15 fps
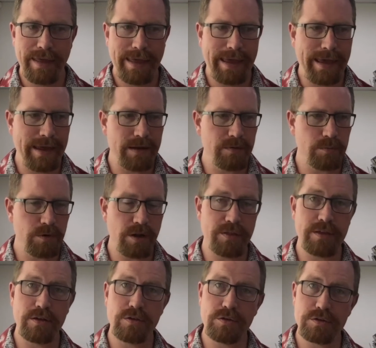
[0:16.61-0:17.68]
and what I
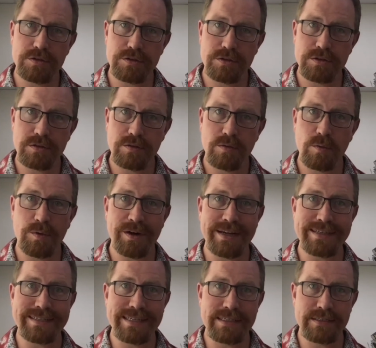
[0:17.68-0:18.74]
think caused it, what I
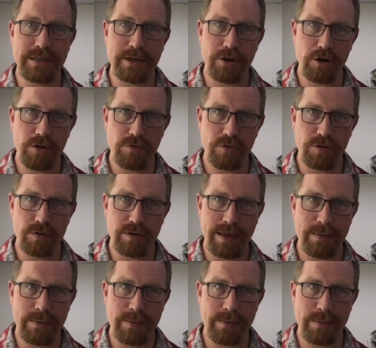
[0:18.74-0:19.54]
did to get over it,